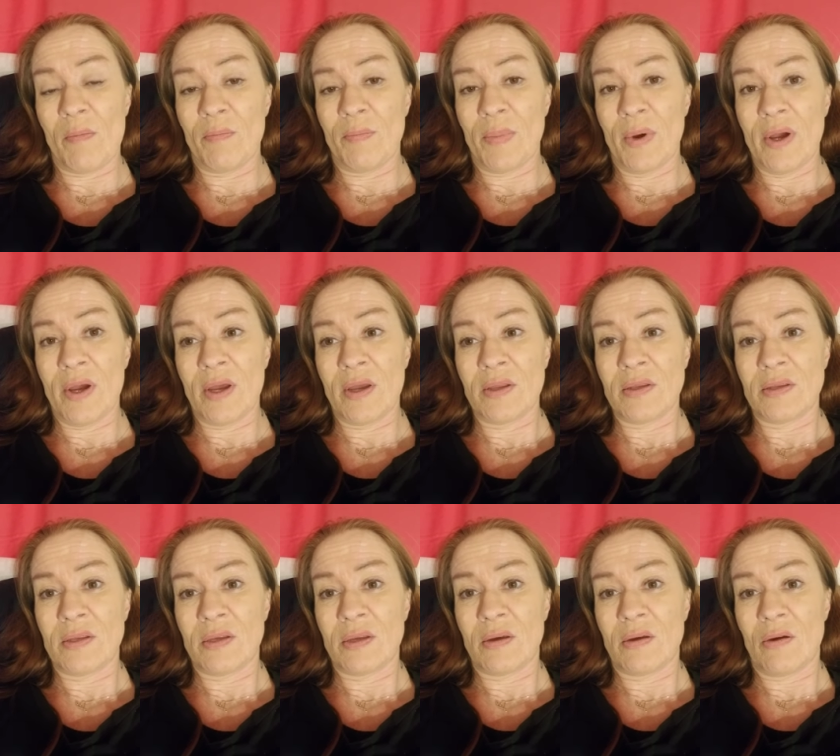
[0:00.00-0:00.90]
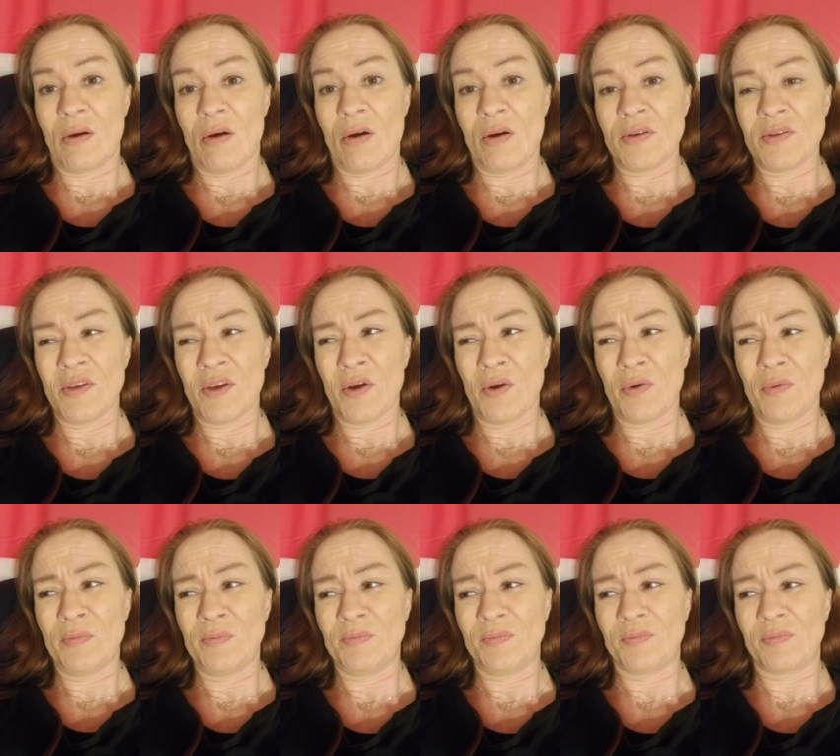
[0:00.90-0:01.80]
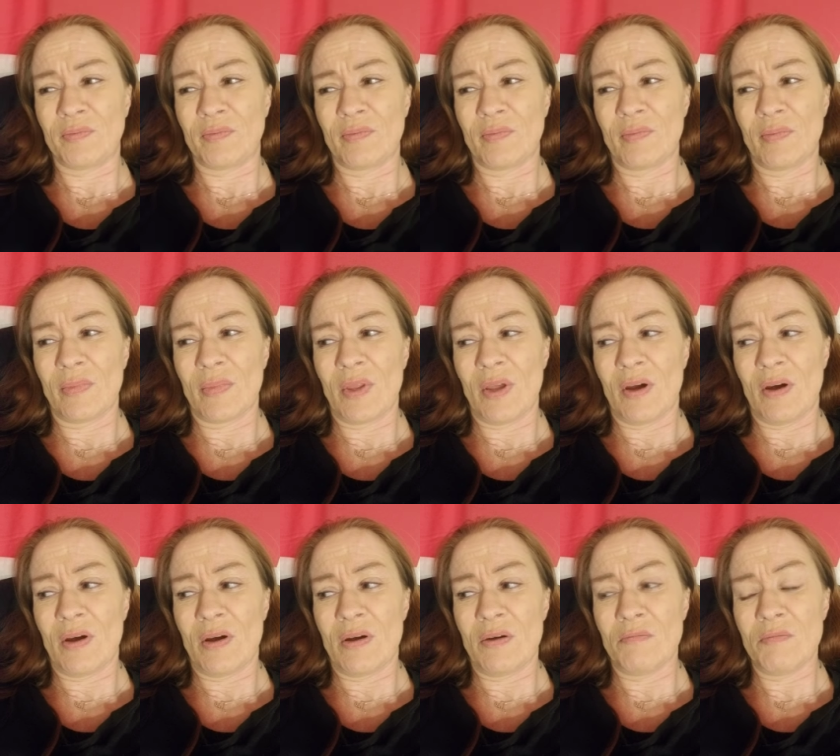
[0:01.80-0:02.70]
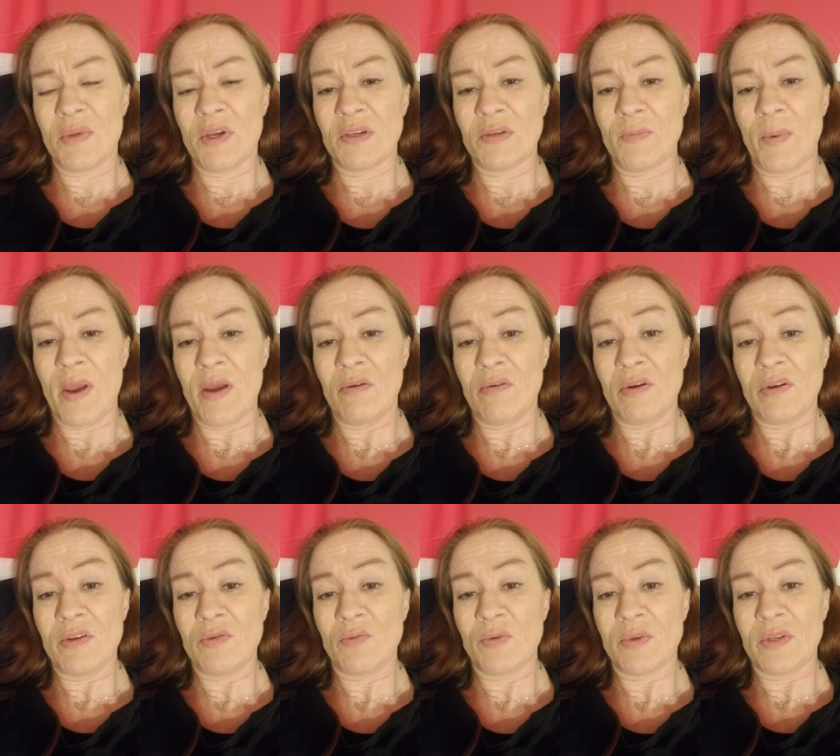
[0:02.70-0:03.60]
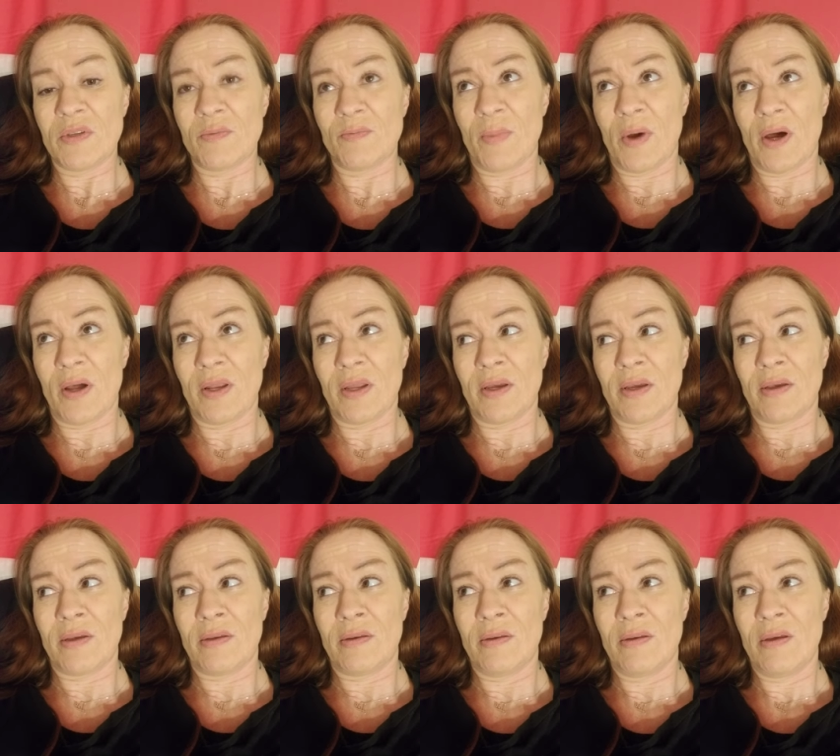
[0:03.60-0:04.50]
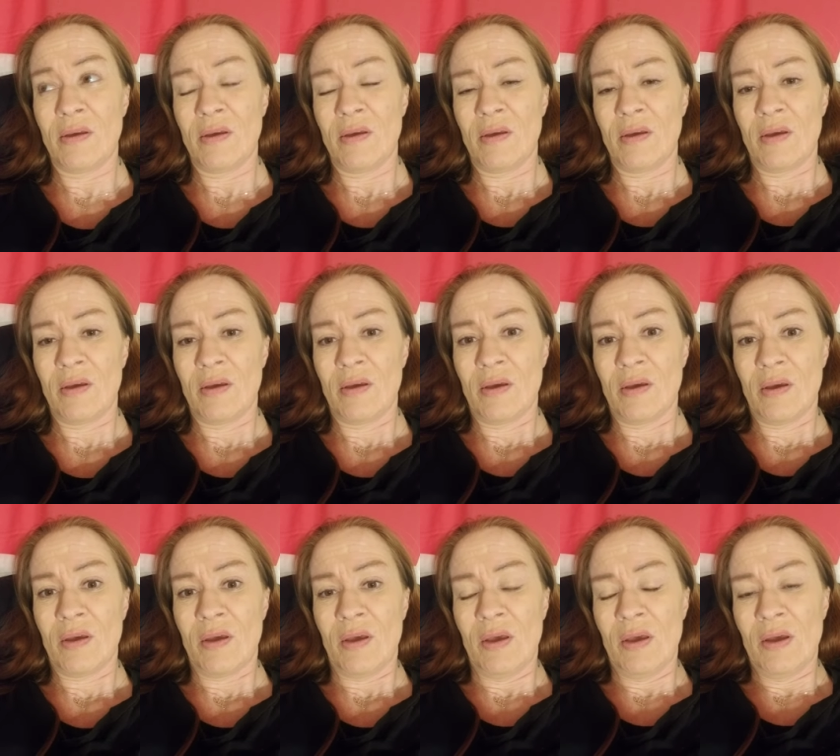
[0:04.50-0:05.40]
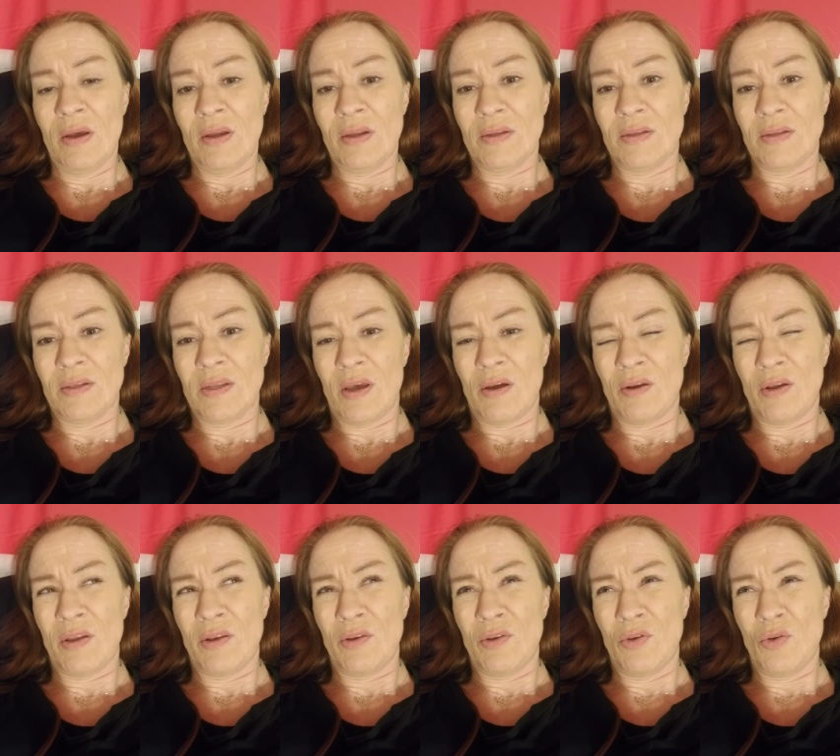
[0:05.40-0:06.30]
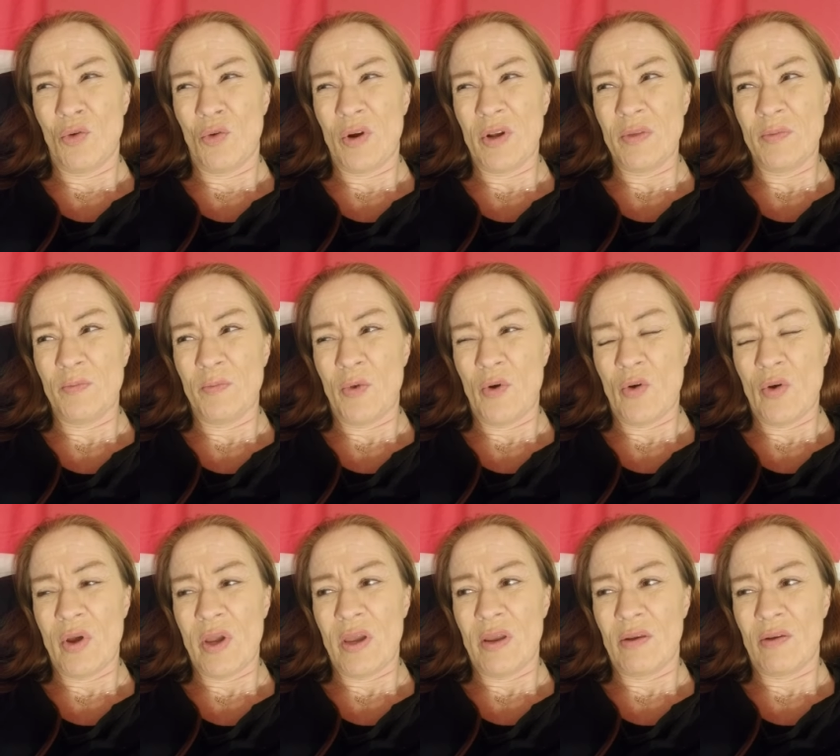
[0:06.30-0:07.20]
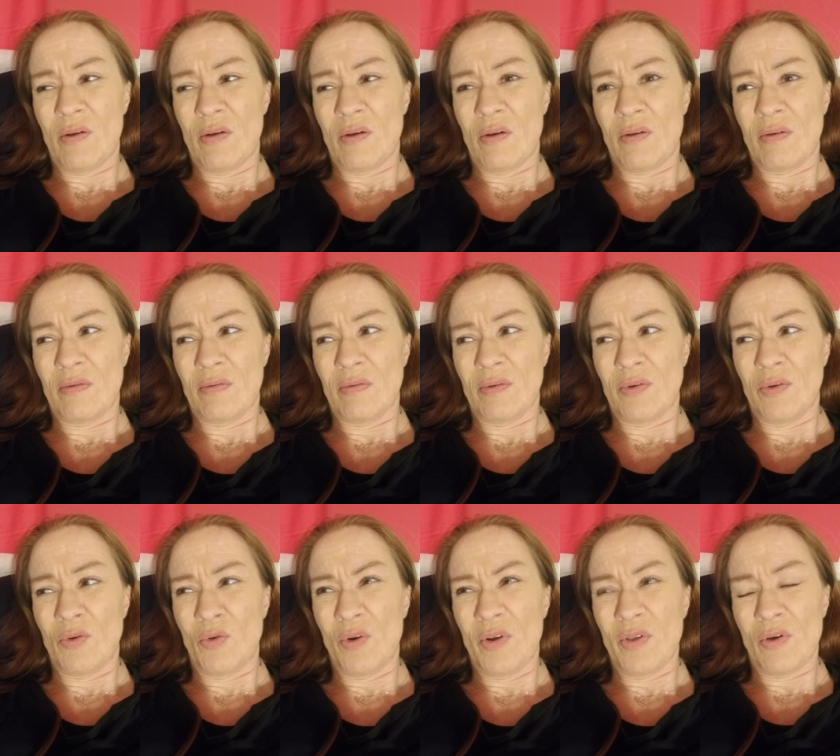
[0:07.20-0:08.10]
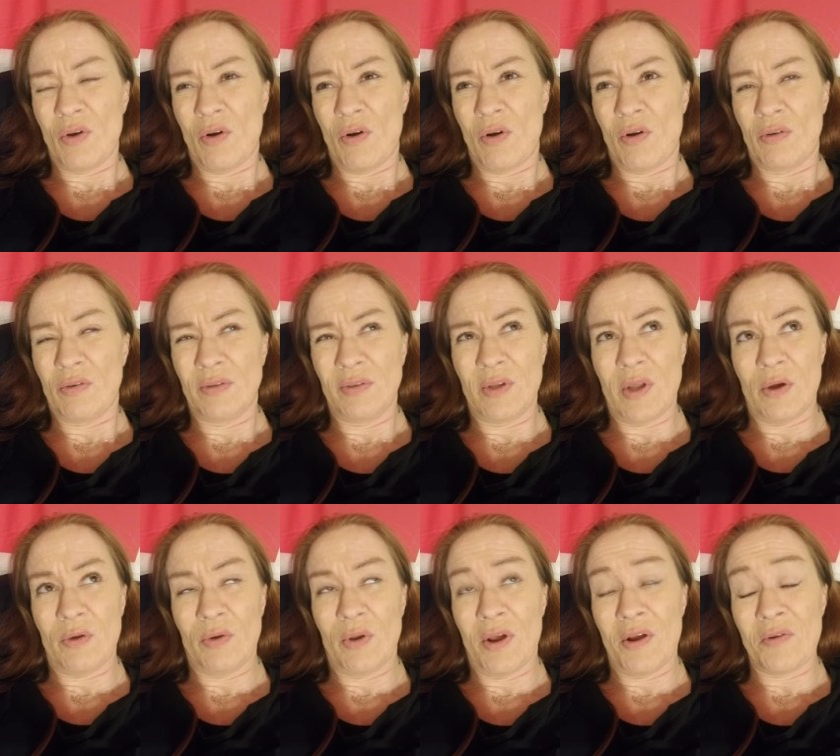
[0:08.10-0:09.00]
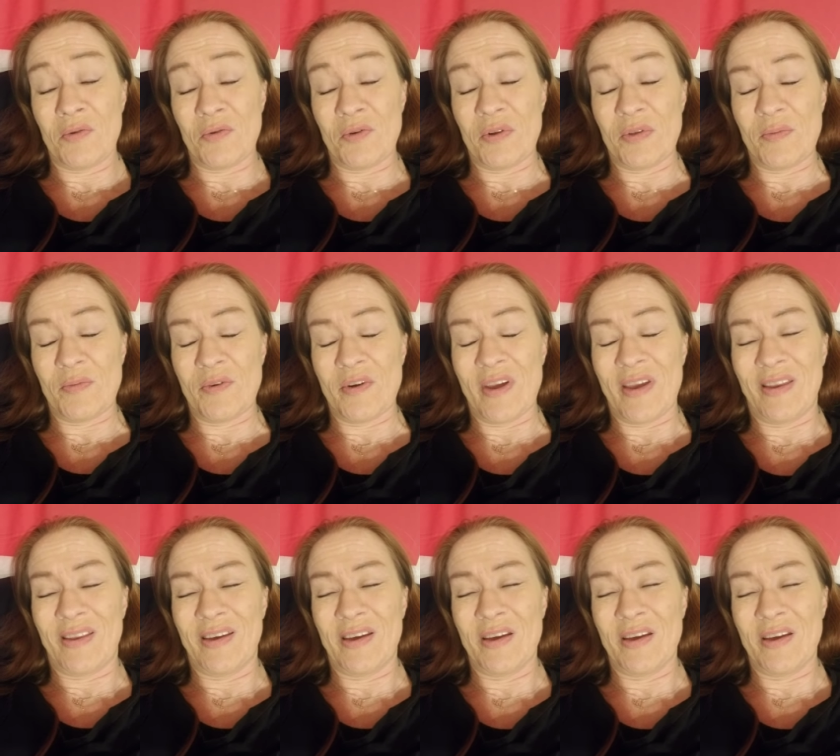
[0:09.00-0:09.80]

but also, um, his parents were spotted down in North Point, North, no, not North Point,